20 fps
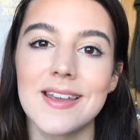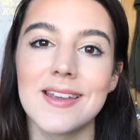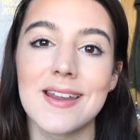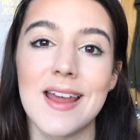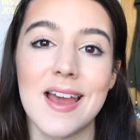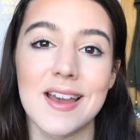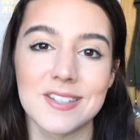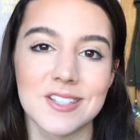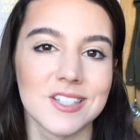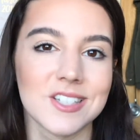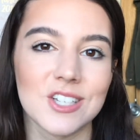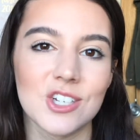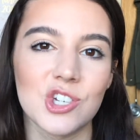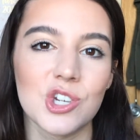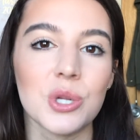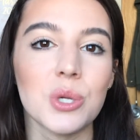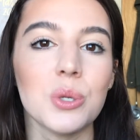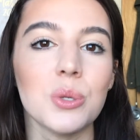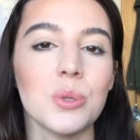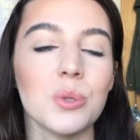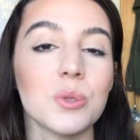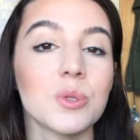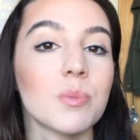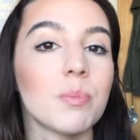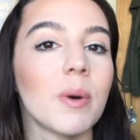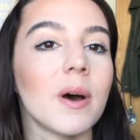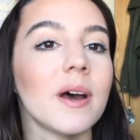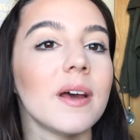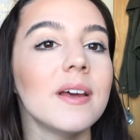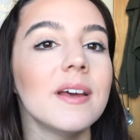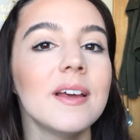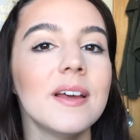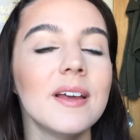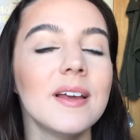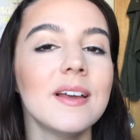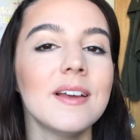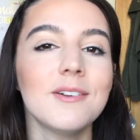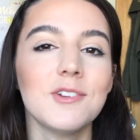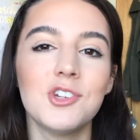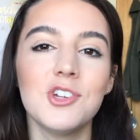and has its issues, but
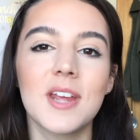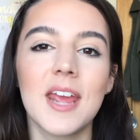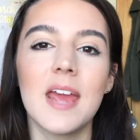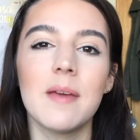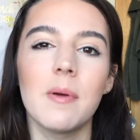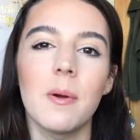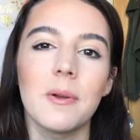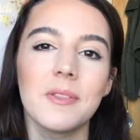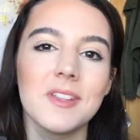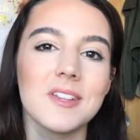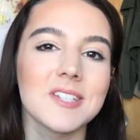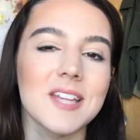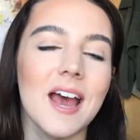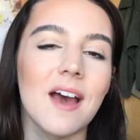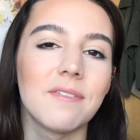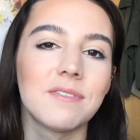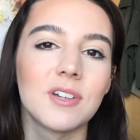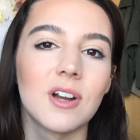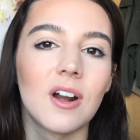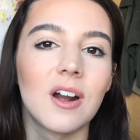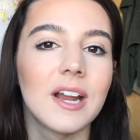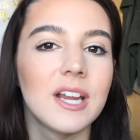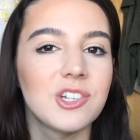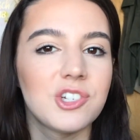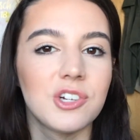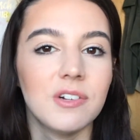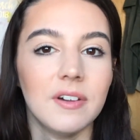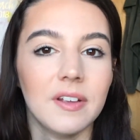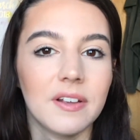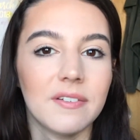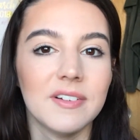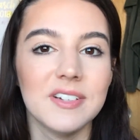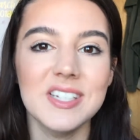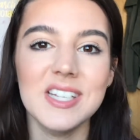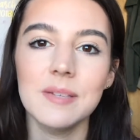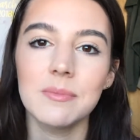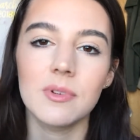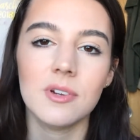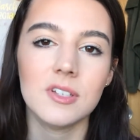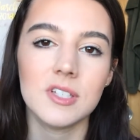she came out with this after and she really
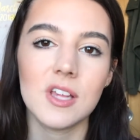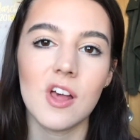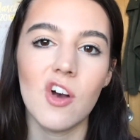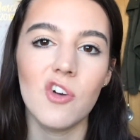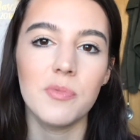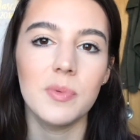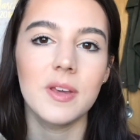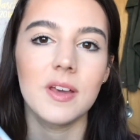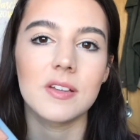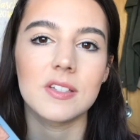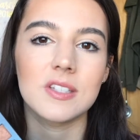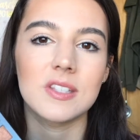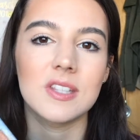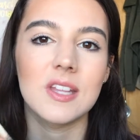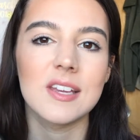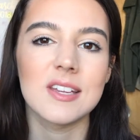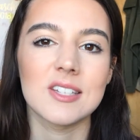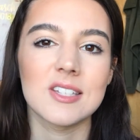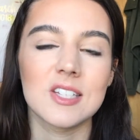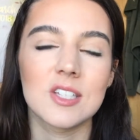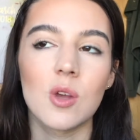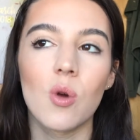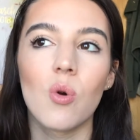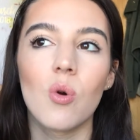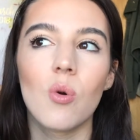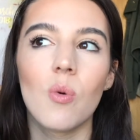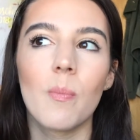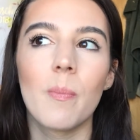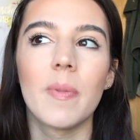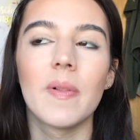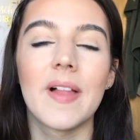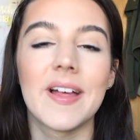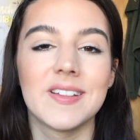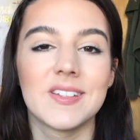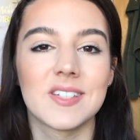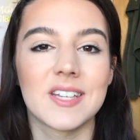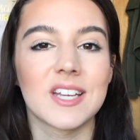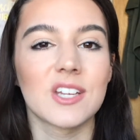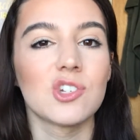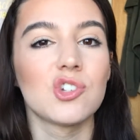redeemed herself because this
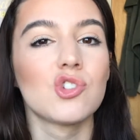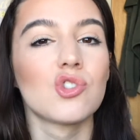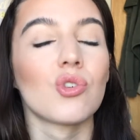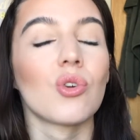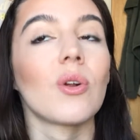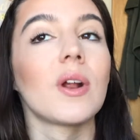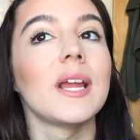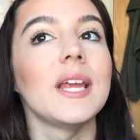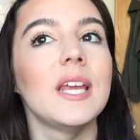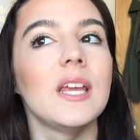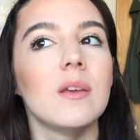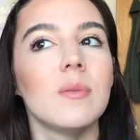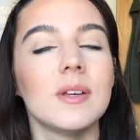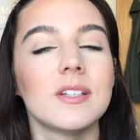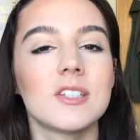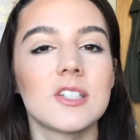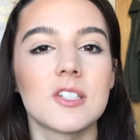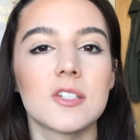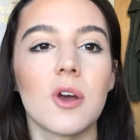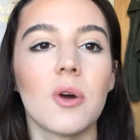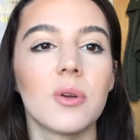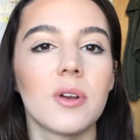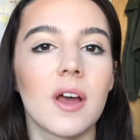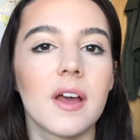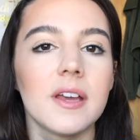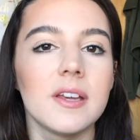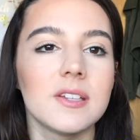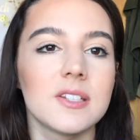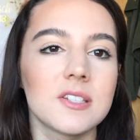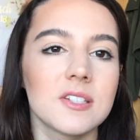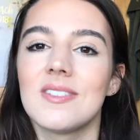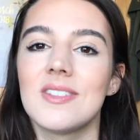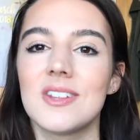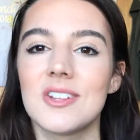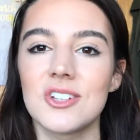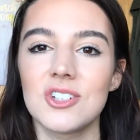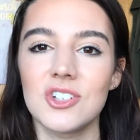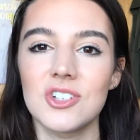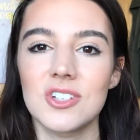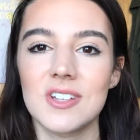blends like a dream. It's so nice. This
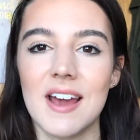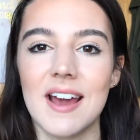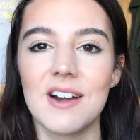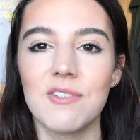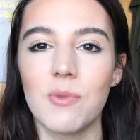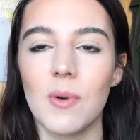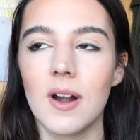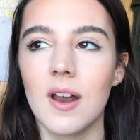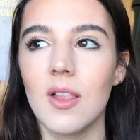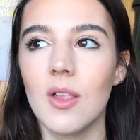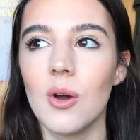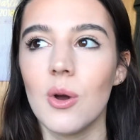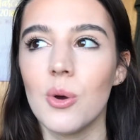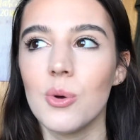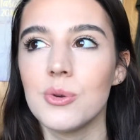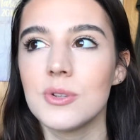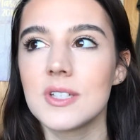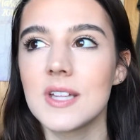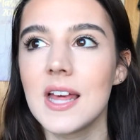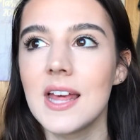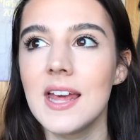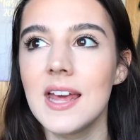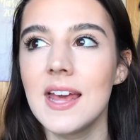is just kind of one of those